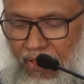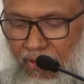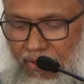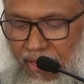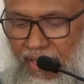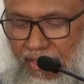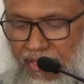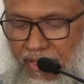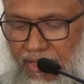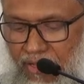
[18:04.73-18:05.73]
okay
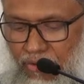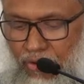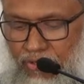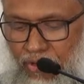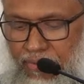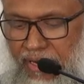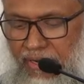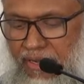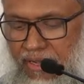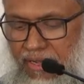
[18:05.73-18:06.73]
whosoever
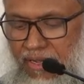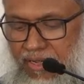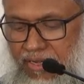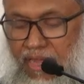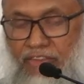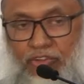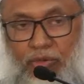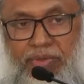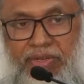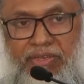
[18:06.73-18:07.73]
does
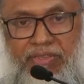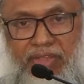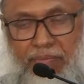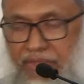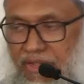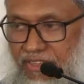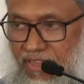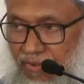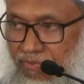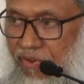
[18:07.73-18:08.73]
commit something
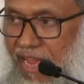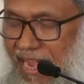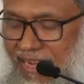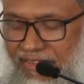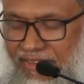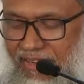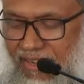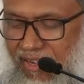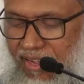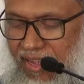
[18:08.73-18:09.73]
sinful act
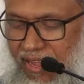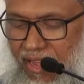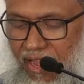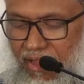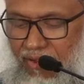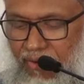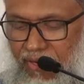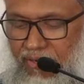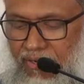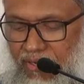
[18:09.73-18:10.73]

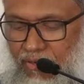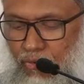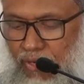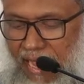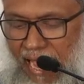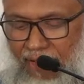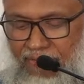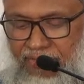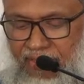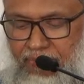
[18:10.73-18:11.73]
what will
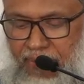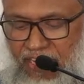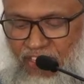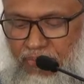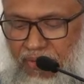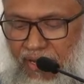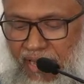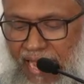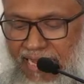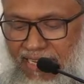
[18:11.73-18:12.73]
have the punishment
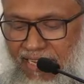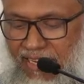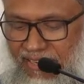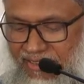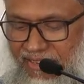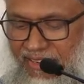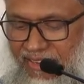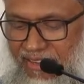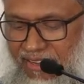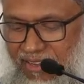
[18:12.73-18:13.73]
like it
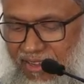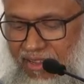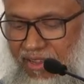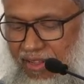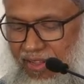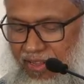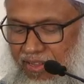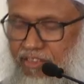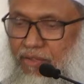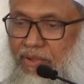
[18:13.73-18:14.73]

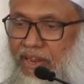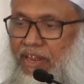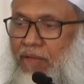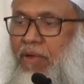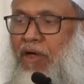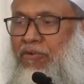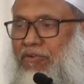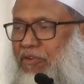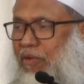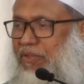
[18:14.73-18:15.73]
similar
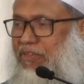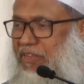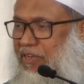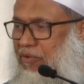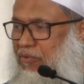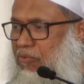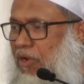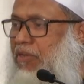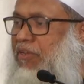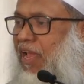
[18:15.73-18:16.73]
amount of the sin
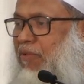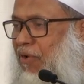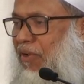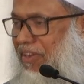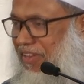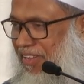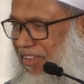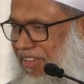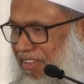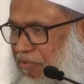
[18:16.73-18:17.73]
one time only
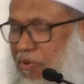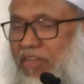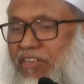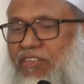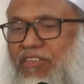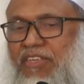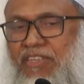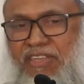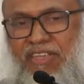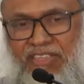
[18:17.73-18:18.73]
one
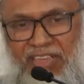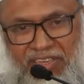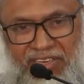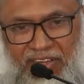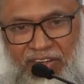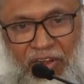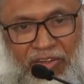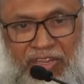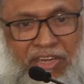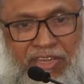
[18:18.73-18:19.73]
sin is written
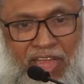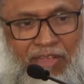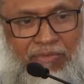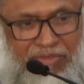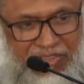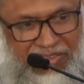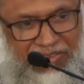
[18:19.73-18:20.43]
not 10 times